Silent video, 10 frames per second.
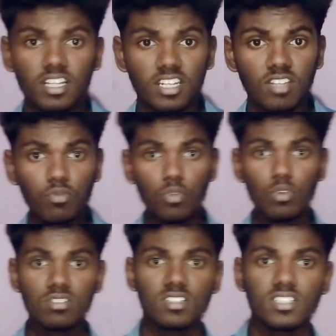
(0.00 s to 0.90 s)
The
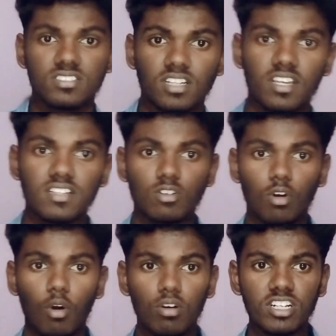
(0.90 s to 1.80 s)
diffuseness is
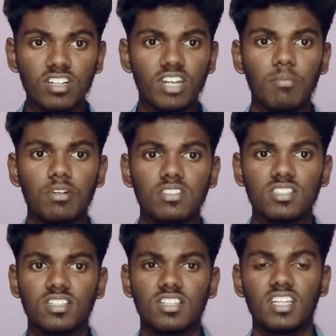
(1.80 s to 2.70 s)
cognitive
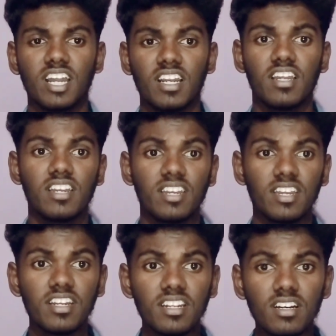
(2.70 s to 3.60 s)
dimension that can
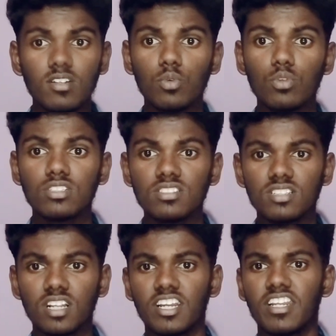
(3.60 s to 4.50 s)
hinder users
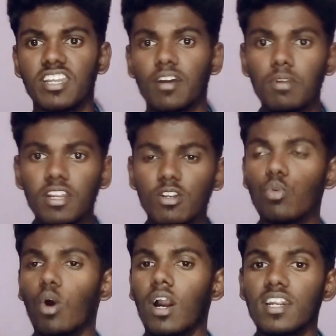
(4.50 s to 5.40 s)
that can ability
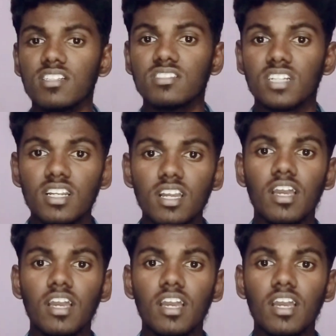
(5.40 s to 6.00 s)
to understand,